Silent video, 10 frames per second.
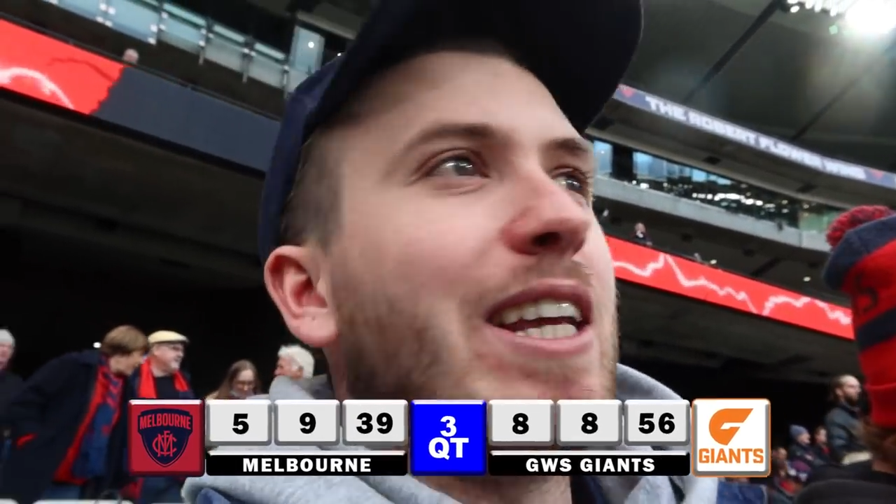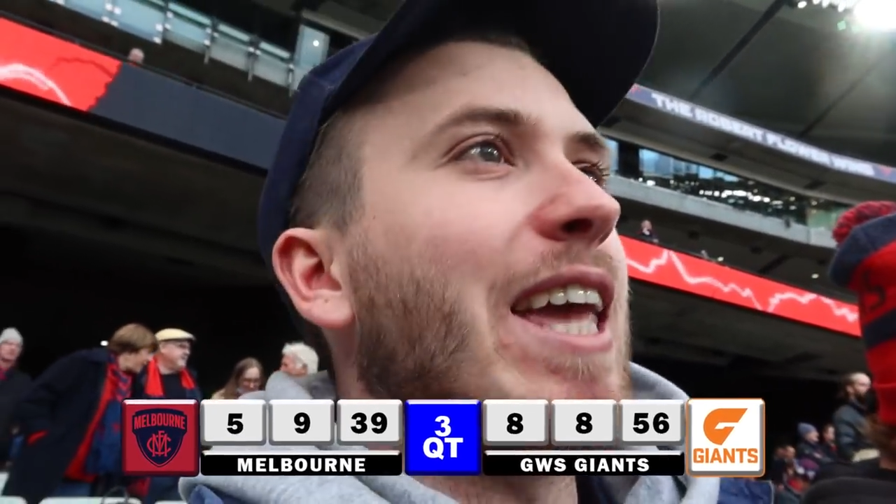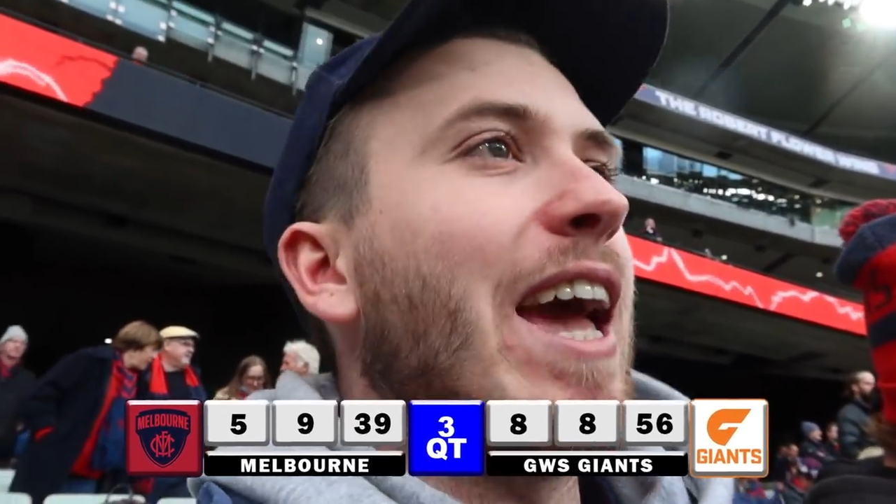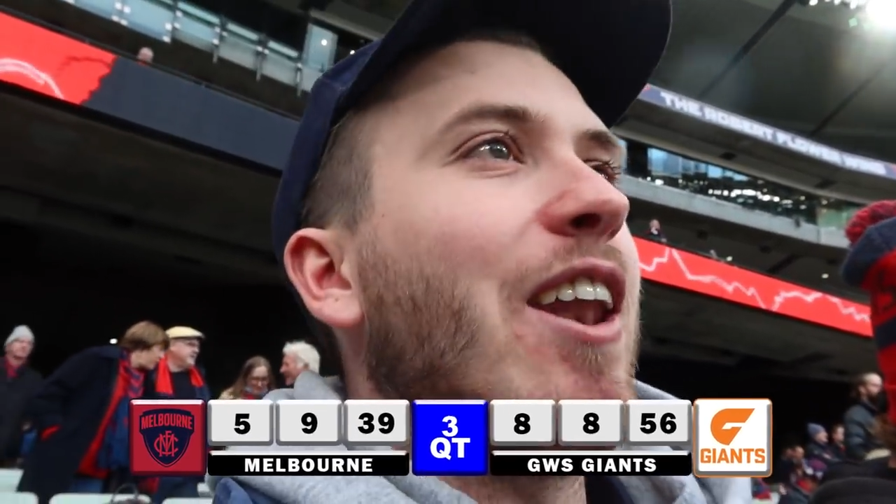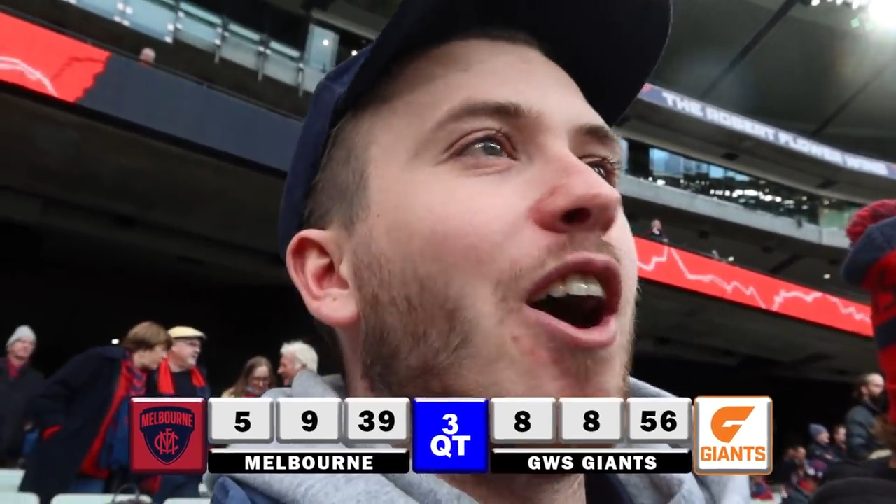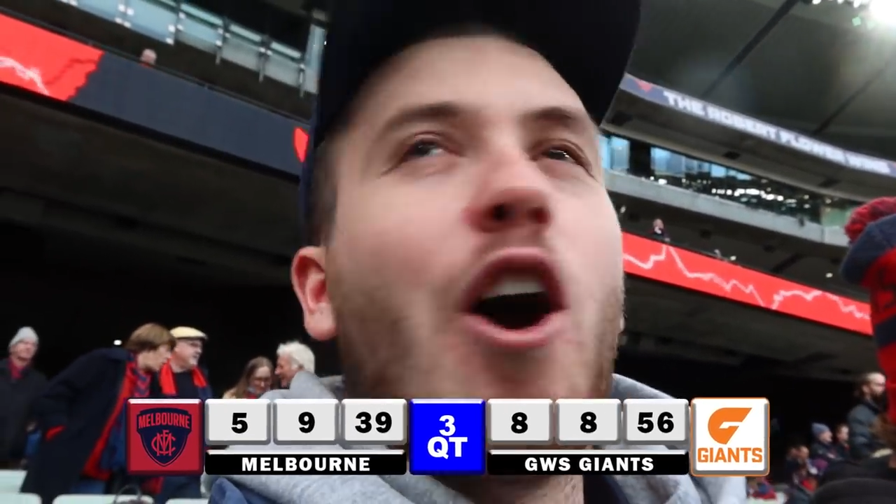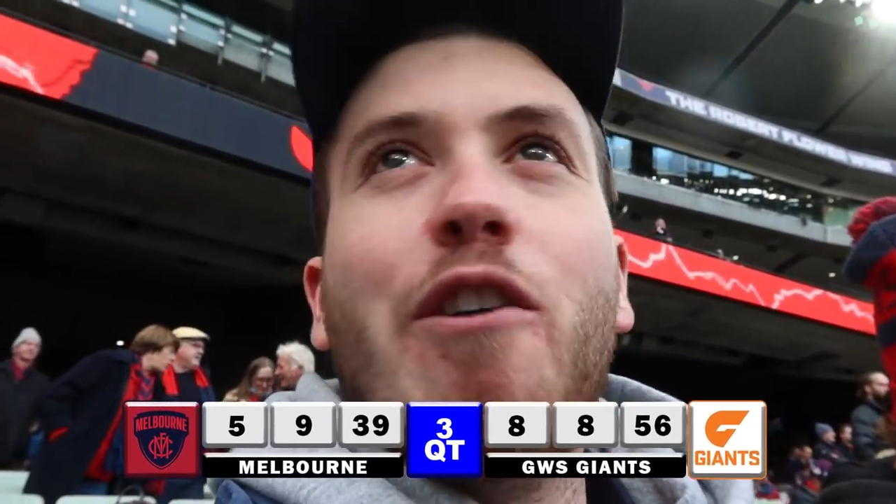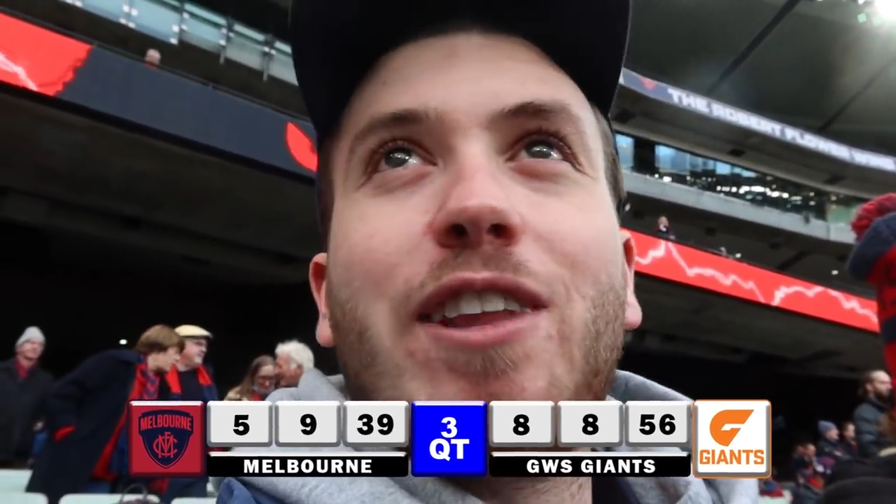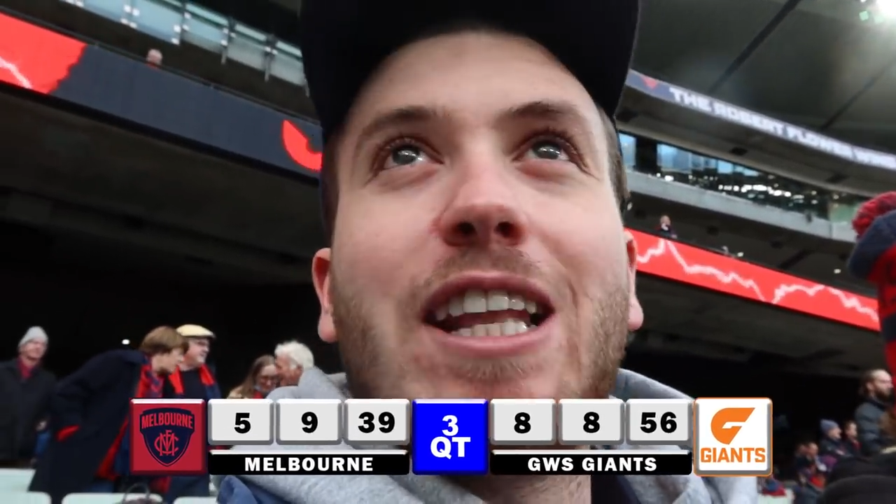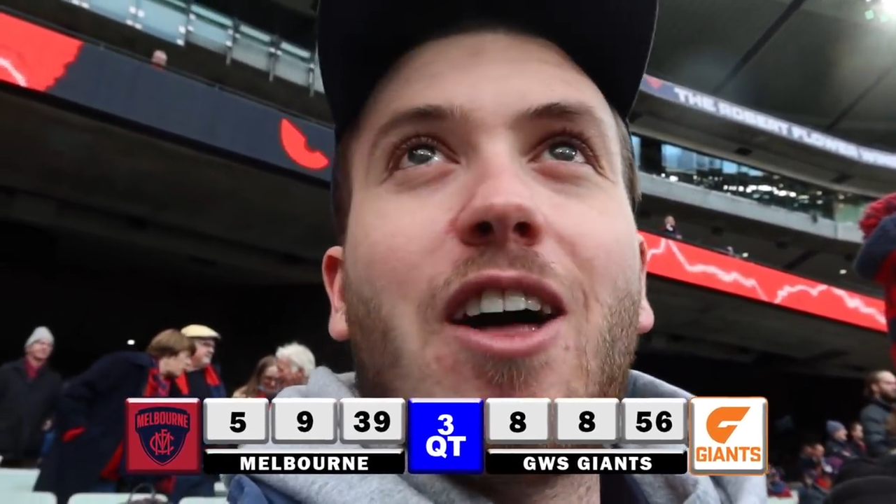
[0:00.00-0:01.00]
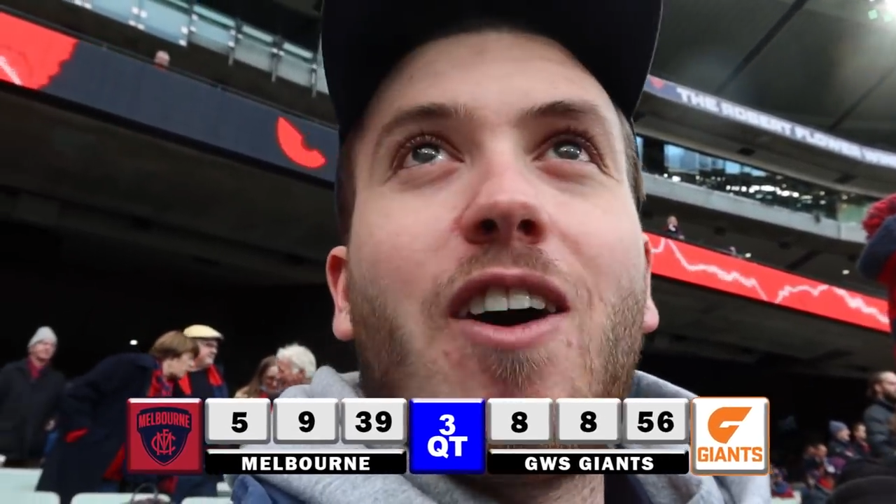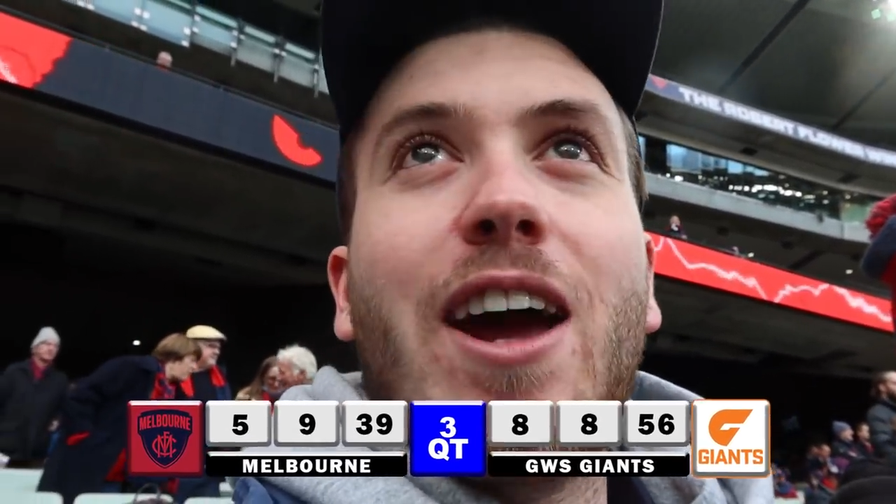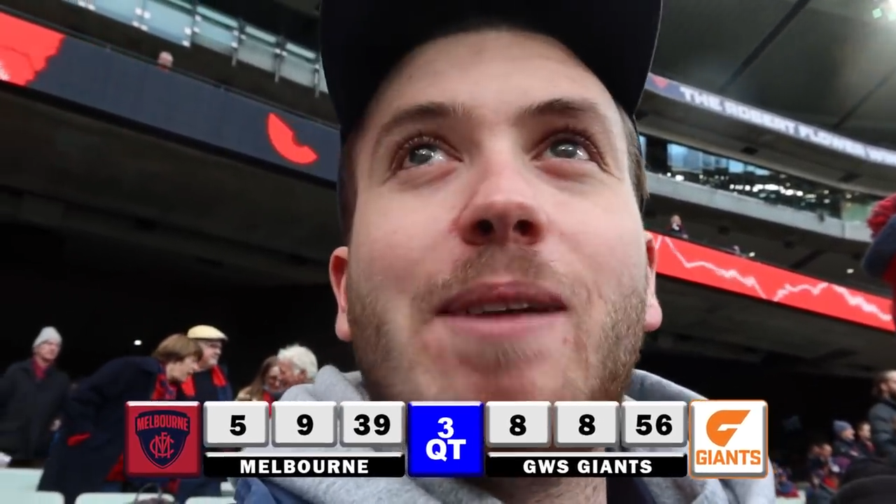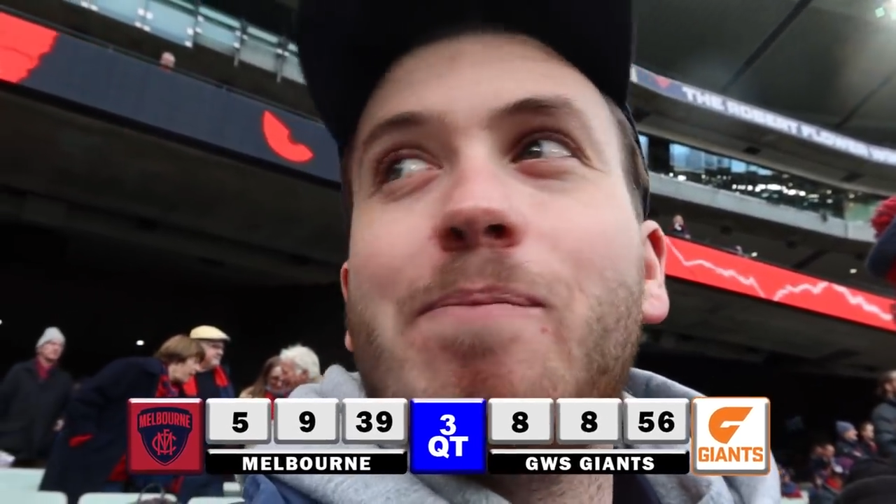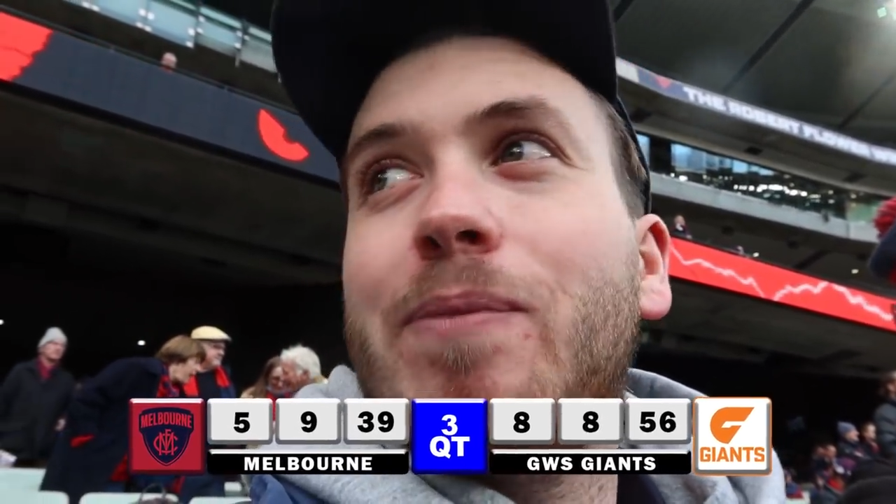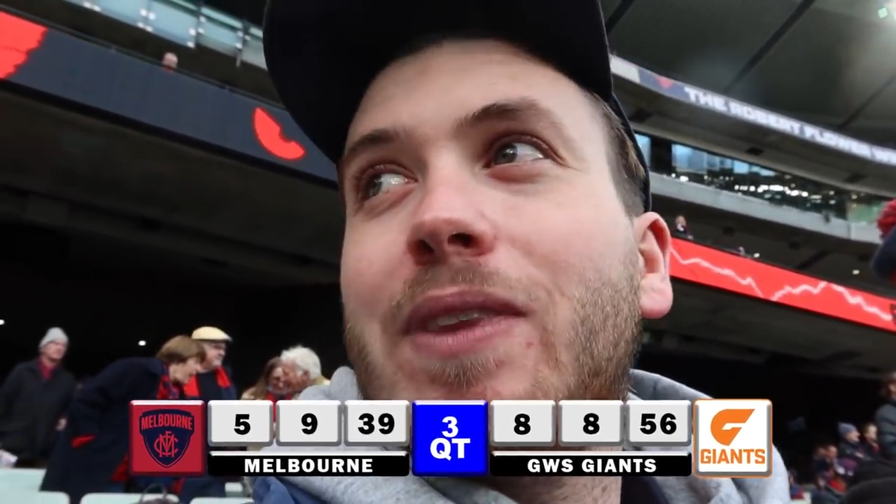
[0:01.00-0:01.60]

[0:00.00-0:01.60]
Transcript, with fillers: to get over the line.